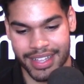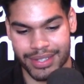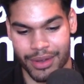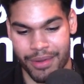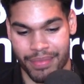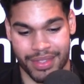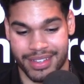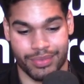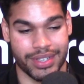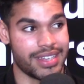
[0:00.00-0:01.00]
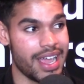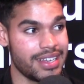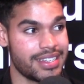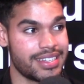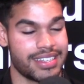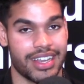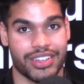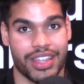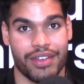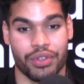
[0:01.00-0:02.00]
so what scientists
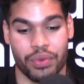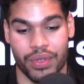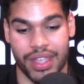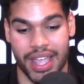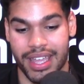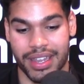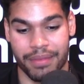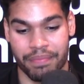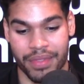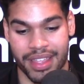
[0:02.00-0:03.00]
essentially have created